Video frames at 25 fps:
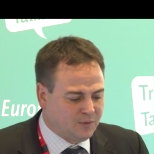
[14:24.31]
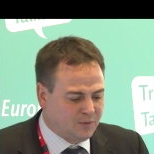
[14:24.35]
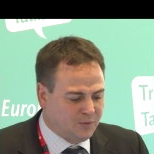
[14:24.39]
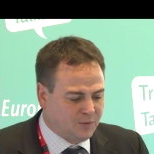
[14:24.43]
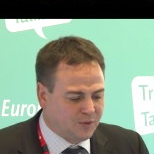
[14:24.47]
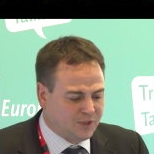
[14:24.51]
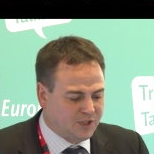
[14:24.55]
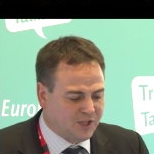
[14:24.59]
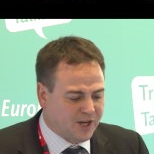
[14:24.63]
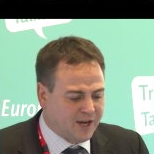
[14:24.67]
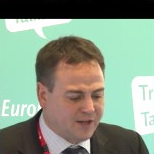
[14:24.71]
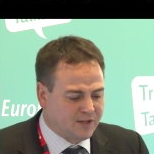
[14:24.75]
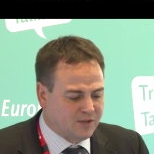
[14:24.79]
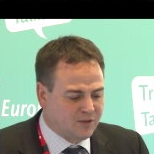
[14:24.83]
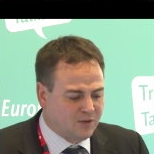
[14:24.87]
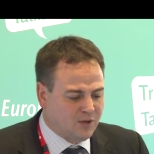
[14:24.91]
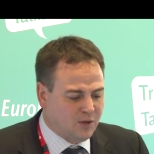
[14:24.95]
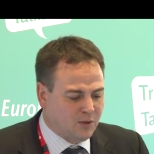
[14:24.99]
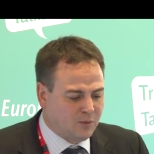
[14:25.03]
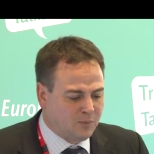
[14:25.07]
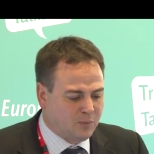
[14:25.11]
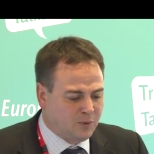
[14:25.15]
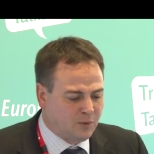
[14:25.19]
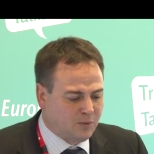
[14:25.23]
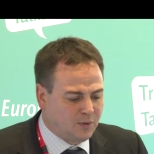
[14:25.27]
which has a
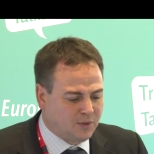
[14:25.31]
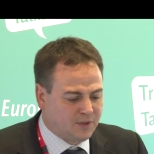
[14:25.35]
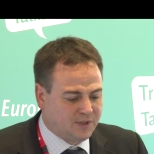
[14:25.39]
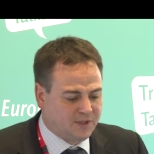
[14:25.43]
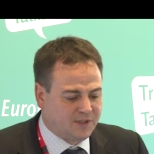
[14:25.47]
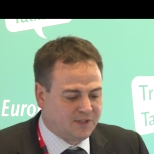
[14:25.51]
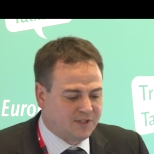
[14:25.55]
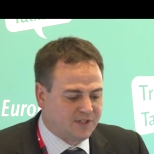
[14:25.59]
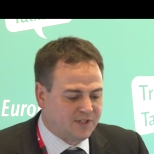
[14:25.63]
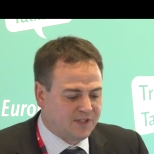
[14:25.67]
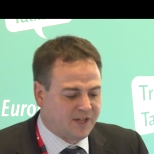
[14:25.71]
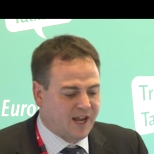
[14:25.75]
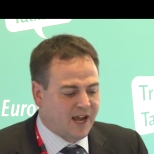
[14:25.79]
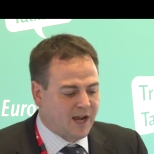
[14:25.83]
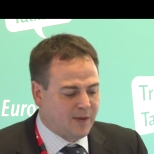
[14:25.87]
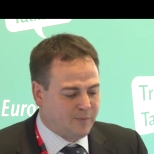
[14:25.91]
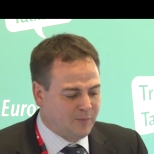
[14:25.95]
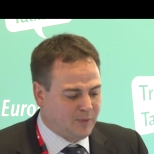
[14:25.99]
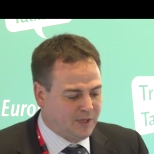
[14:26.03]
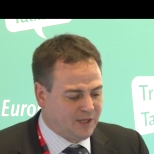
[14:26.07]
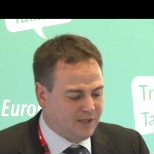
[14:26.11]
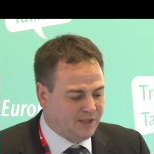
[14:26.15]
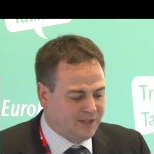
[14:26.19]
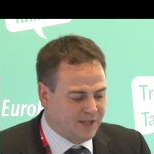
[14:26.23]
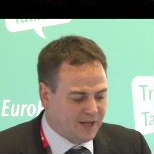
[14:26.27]
loan pool that does not
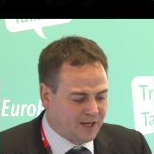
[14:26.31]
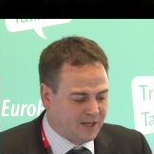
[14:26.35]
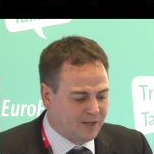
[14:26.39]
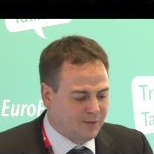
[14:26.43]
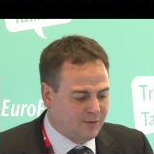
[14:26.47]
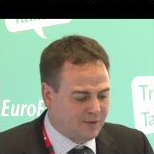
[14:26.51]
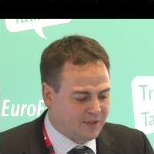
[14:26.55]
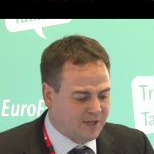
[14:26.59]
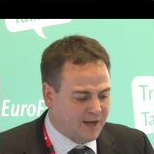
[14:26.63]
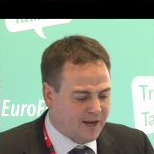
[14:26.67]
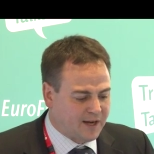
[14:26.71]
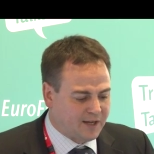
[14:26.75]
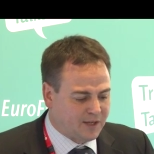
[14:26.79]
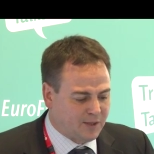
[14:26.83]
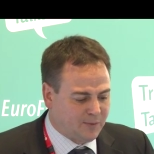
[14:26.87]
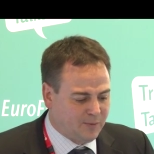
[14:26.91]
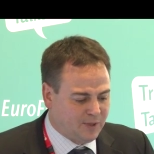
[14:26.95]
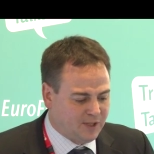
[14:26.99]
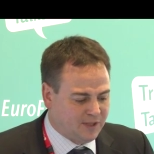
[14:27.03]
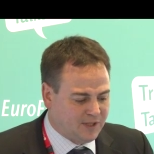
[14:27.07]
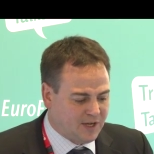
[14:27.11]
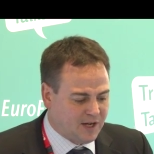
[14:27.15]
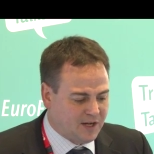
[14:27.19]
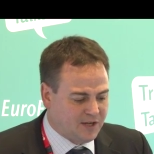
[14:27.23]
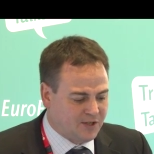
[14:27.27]
meet
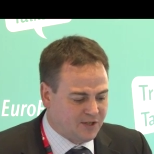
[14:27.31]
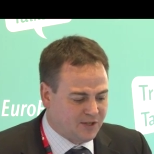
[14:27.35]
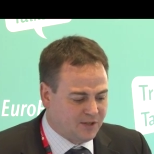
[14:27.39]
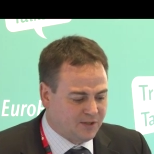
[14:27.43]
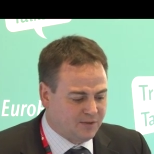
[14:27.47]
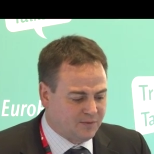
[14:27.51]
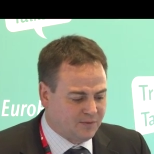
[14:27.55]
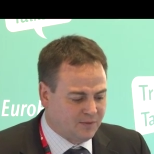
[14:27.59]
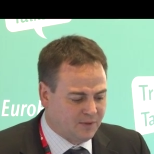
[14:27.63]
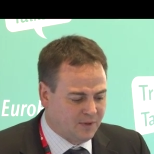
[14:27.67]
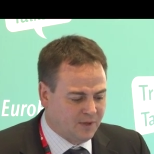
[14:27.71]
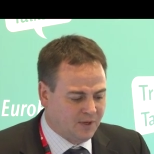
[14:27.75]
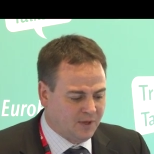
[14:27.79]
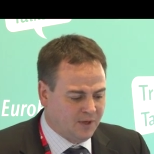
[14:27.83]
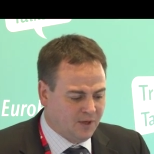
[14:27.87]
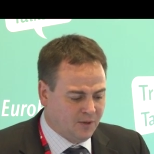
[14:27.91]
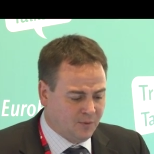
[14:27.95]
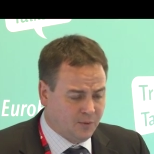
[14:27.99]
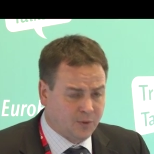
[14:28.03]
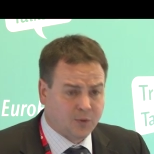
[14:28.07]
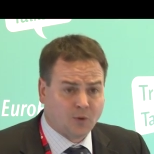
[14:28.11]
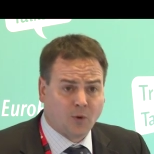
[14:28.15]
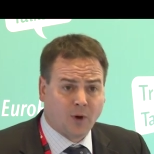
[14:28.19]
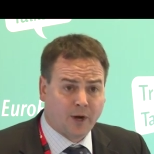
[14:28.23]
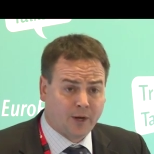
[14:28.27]
documentation
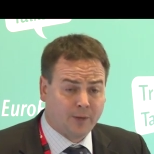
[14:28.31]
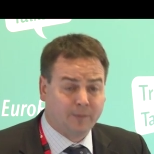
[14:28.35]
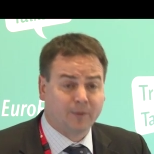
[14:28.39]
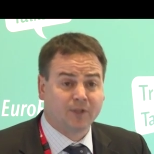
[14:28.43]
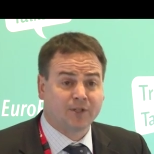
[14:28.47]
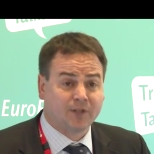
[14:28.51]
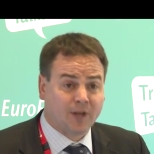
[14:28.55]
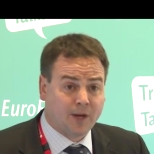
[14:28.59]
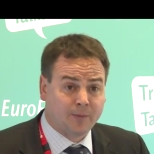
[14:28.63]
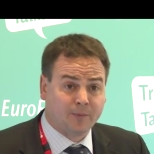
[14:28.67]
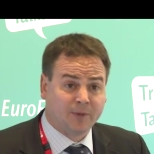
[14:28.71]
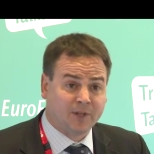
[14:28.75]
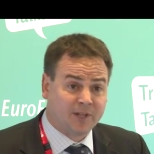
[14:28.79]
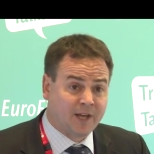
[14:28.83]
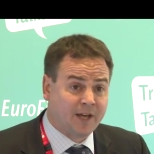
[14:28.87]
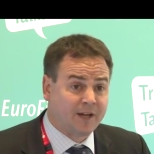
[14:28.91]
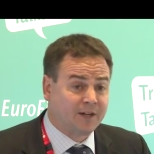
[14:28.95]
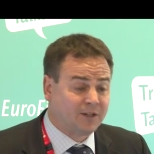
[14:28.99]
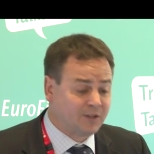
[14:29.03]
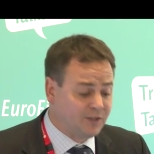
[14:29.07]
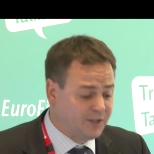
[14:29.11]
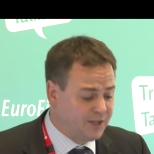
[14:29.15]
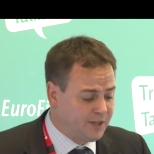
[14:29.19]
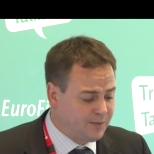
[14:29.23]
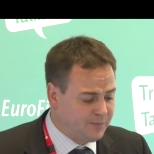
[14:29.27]
requirements
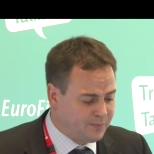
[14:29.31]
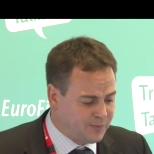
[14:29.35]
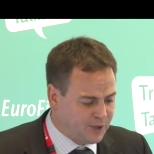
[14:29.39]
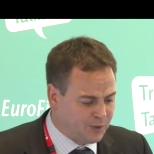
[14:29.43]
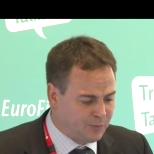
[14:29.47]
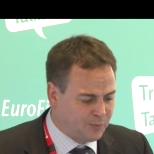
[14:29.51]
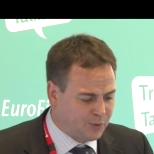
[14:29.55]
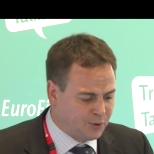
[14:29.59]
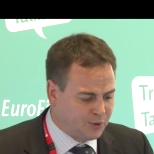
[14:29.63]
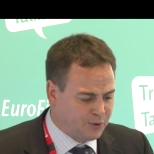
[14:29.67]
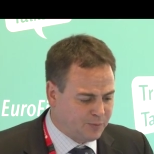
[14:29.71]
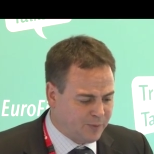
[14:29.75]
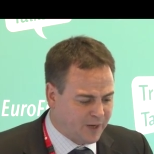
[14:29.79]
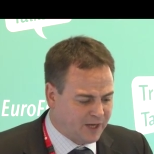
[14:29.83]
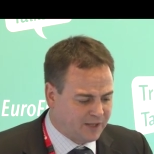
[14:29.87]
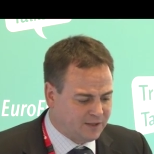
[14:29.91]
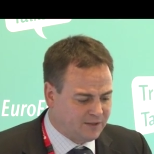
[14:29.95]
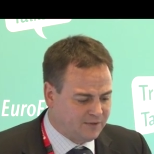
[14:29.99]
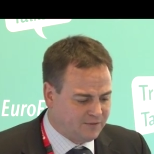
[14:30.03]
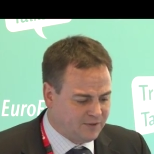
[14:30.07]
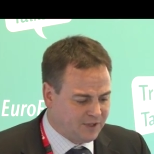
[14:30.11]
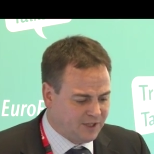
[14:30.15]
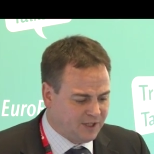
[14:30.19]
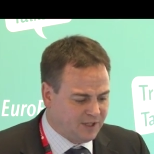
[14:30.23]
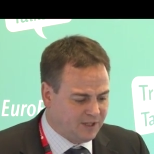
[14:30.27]
hypothetically and
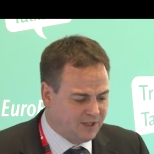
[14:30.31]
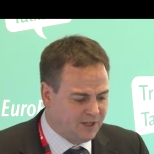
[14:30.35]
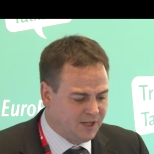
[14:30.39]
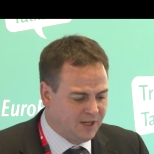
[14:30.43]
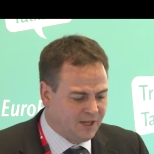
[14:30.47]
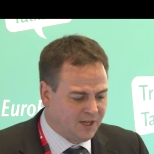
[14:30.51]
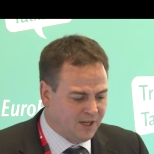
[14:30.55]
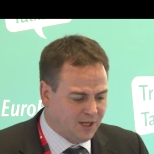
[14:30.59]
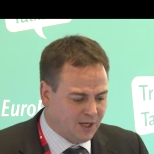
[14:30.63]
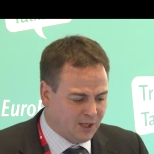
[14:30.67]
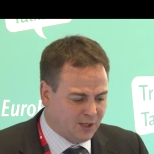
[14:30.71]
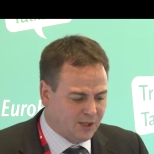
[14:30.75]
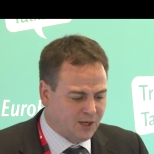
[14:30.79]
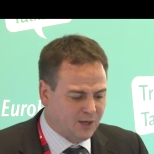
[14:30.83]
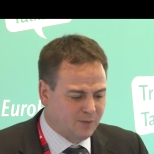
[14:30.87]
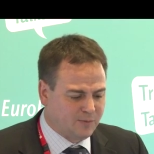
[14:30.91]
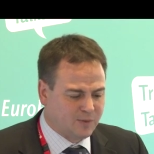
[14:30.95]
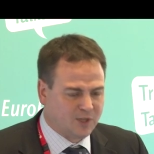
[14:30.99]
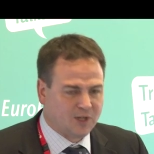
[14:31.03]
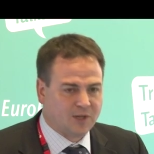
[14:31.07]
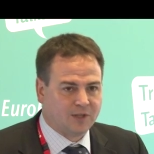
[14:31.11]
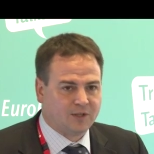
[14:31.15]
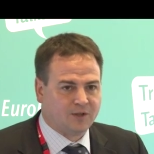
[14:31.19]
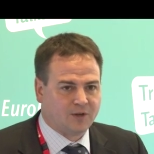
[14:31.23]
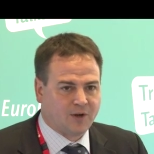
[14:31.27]
prospectively and
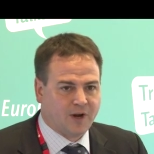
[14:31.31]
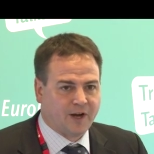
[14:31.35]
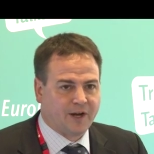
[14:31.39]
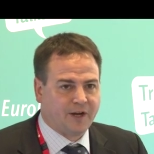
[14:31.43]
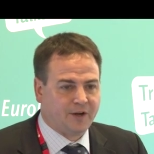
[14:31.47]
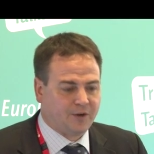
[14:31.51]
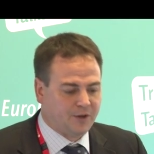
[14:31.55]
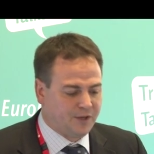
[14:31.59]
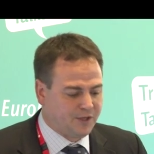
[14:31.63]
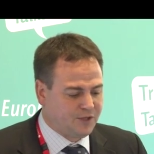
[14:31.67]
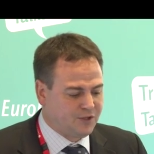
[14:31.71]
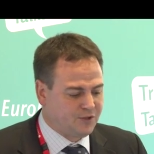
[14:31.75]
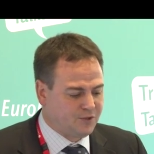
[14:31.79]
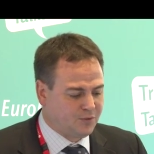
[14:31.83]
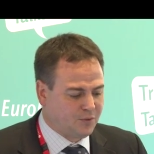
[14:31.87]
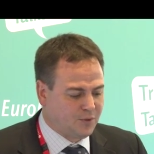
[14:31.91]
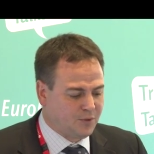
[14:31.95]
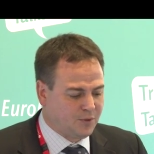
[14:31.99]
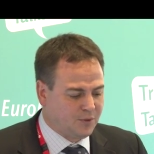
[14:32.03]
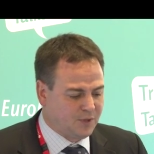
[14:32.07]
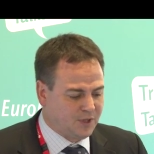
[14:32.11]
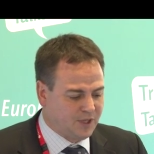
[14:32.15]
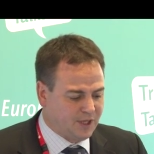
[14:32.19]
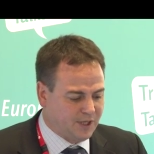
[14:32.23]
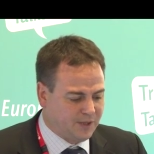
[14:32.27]
comes under IRS
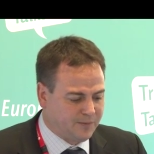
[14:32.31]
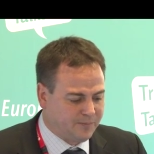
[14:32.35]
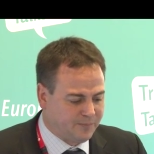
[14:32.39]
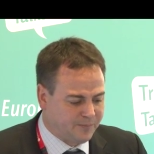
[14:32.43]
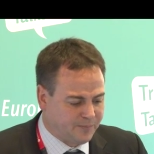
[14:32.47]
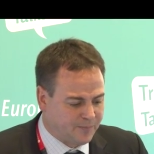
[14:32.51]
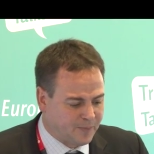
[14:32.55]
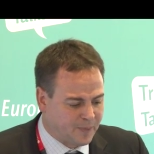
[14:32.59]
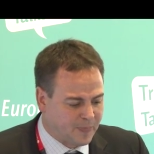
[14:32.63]
scrutiny.